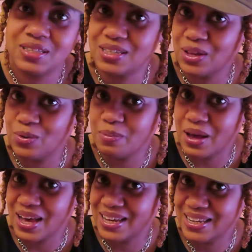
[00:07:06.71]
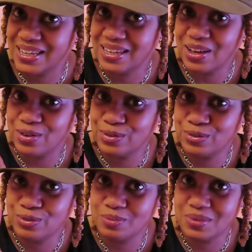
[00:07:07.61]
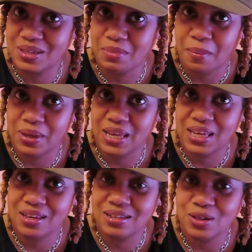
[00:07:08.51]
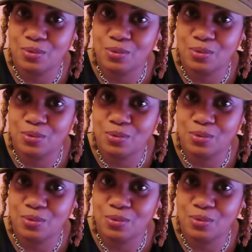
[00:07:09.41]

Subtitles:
to go with my honeycombs and my bees,